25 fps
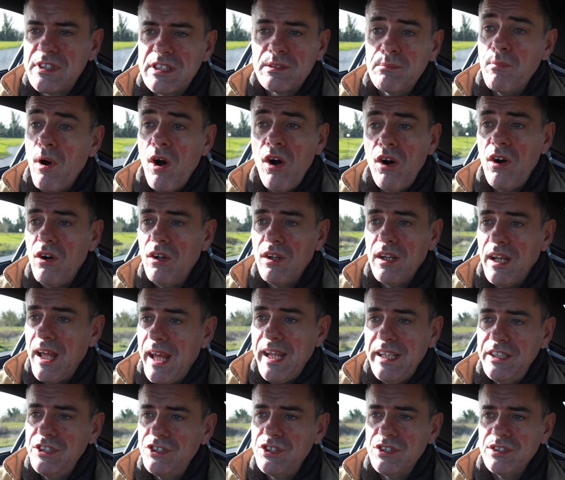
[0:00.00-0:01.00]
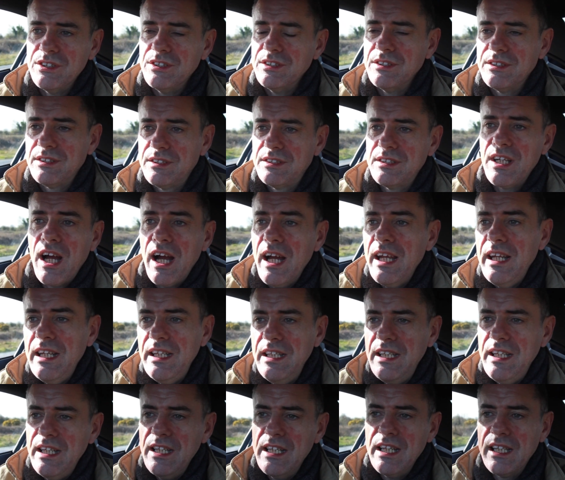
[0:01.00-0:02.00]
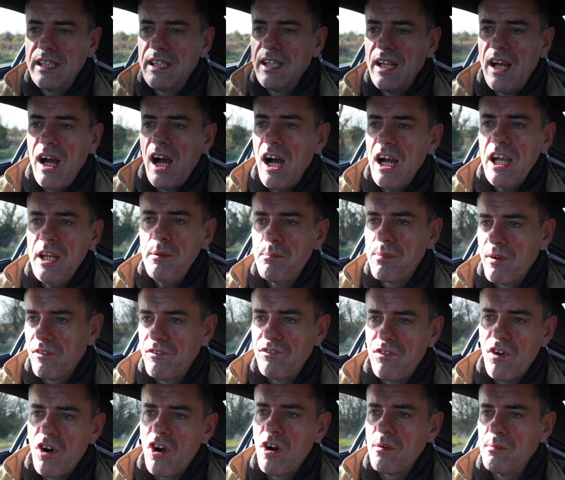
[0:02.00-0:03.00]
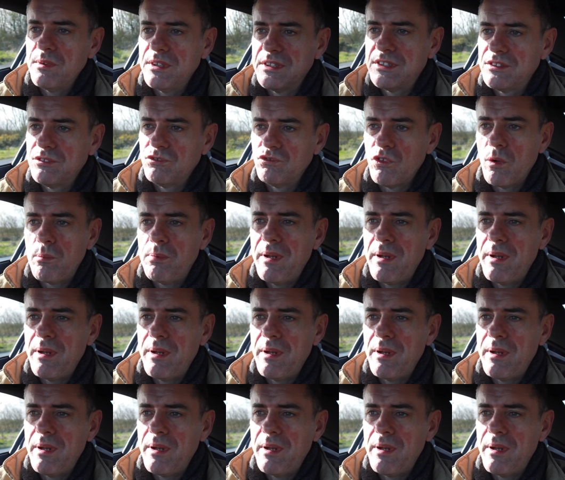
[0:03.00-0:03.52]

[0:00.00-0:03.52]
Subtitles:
small engines, tiny little high performance,